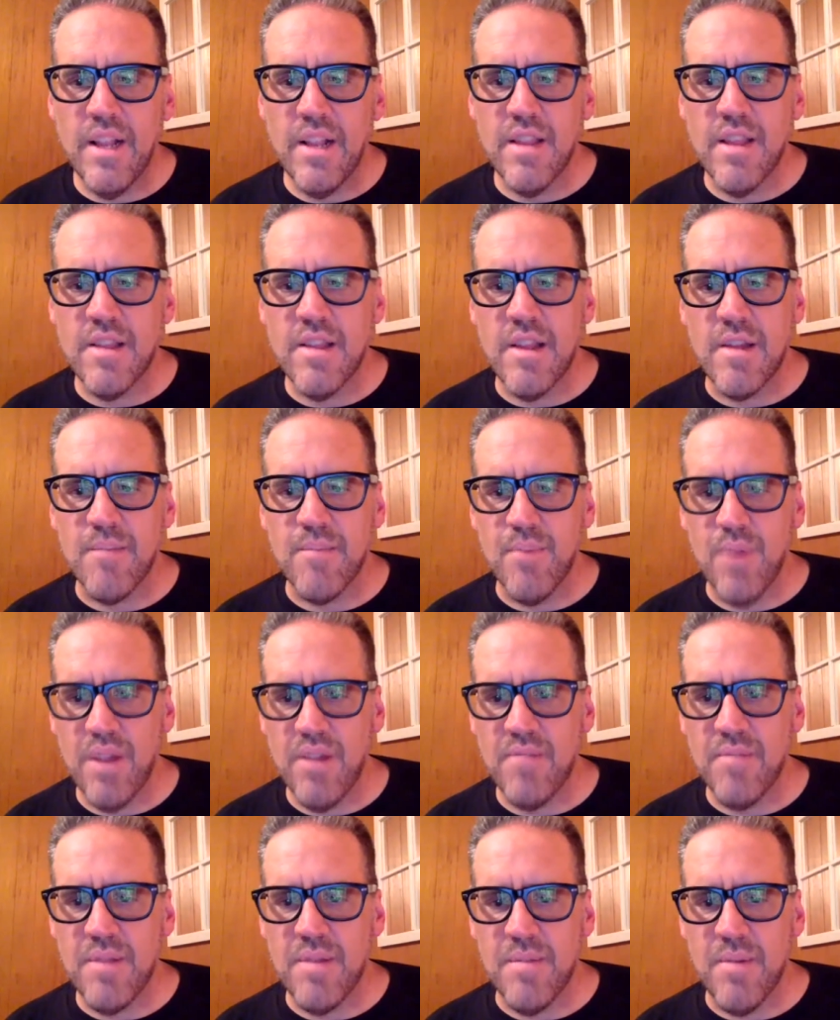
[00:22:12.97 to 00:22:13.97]
the thing that
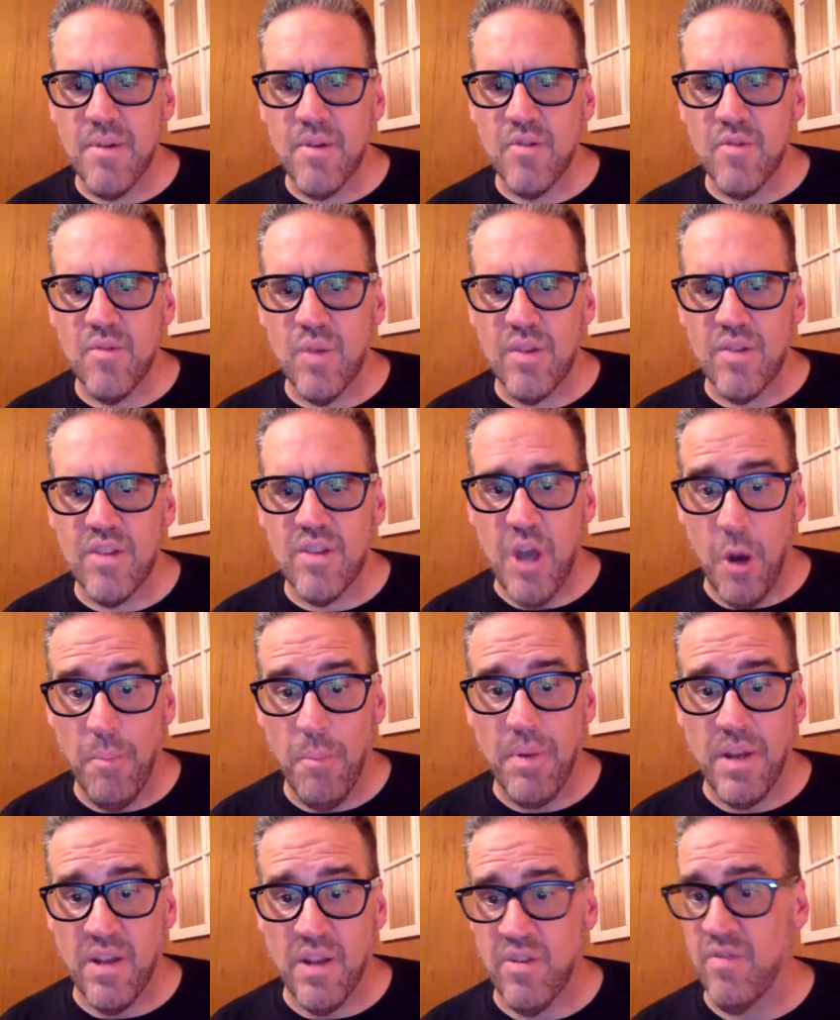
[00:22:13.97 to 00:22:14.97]
impressed me the most was the
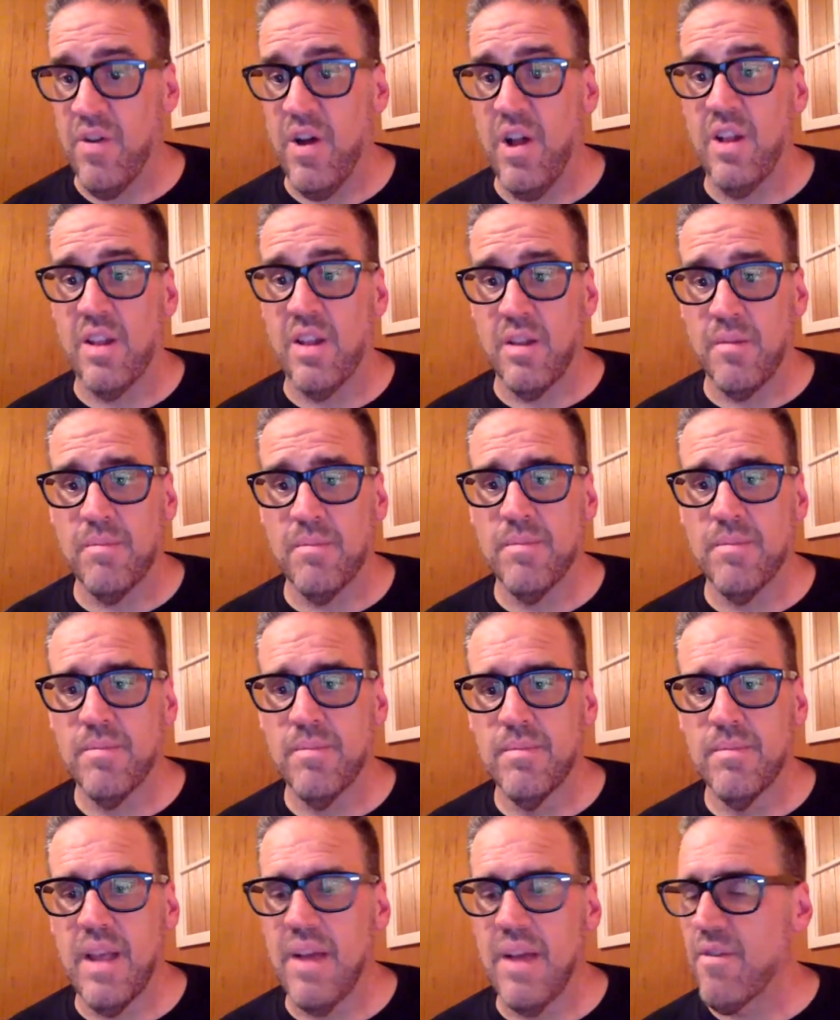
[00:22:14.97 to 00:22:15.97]
openness of all of them.
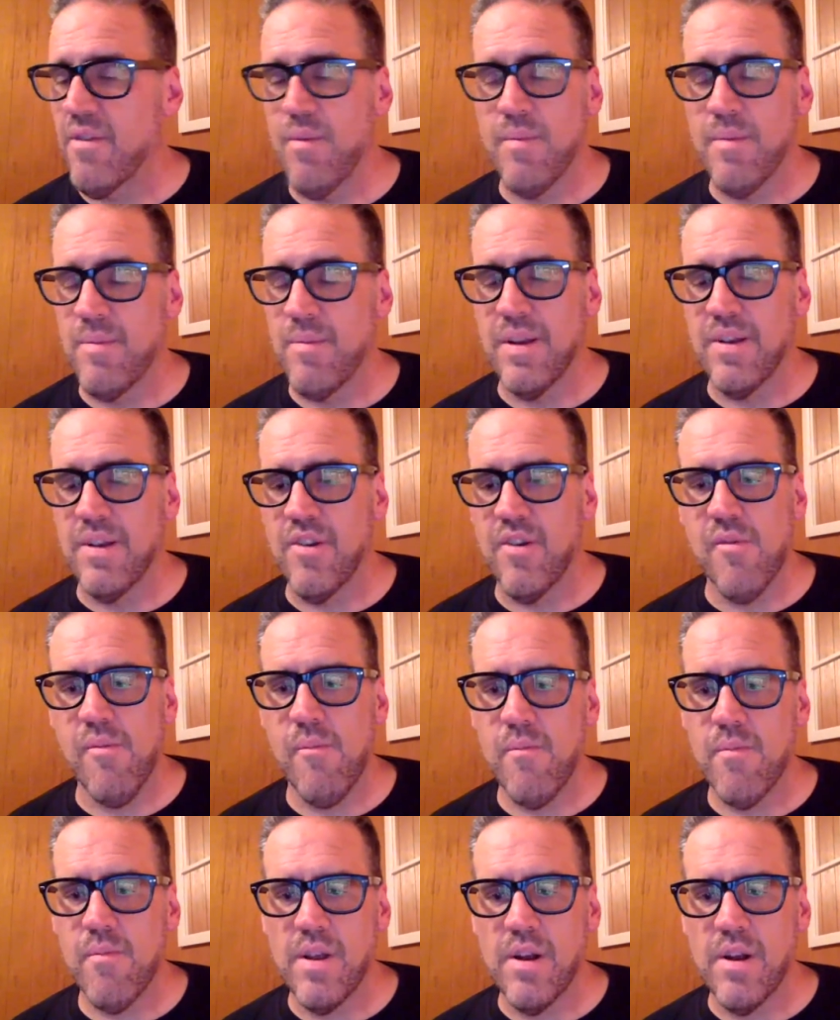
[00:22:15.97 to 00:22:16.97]
Everyone we went to,
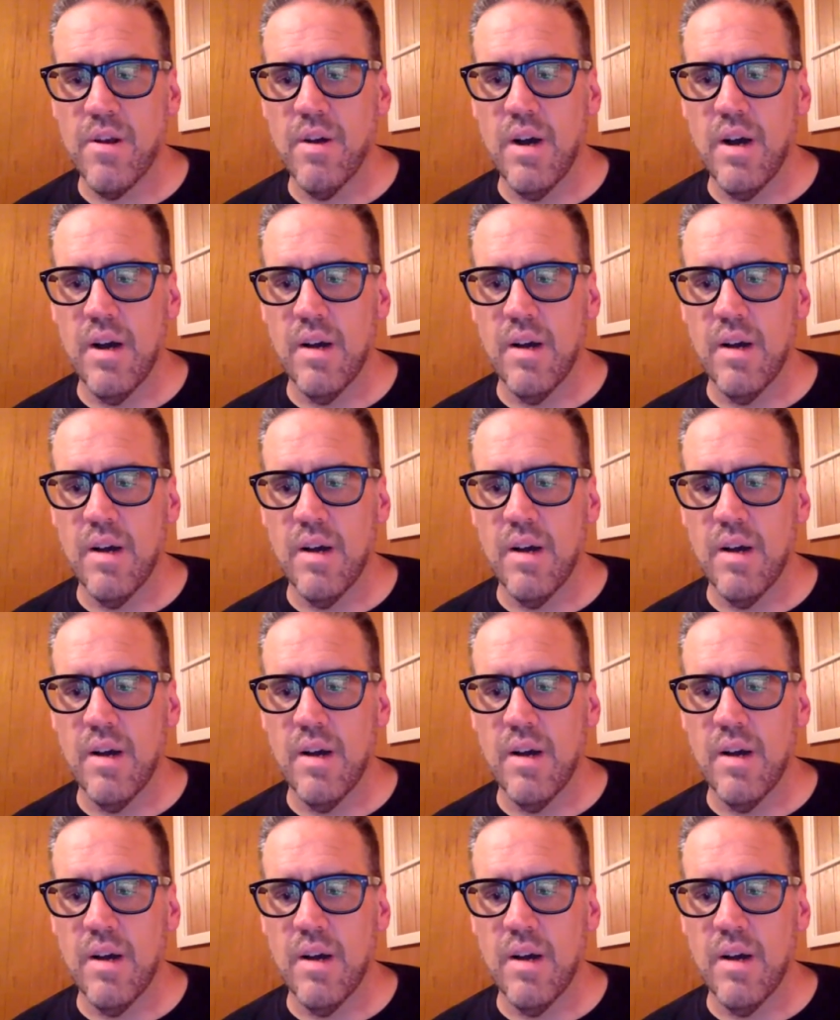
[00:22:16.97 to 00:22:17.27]
you know,